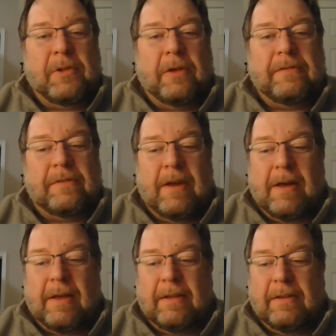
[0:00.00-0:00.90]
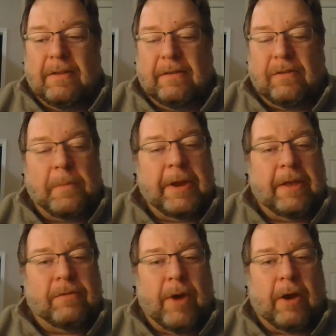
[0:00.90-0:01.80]
Plus, just opening
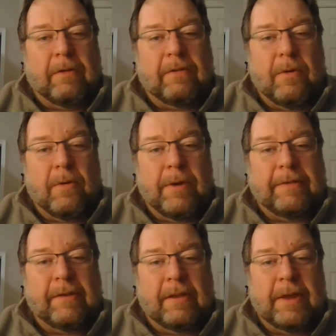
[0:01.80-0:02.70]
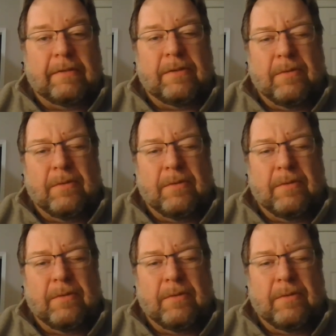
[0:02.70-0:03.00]
his record store recently,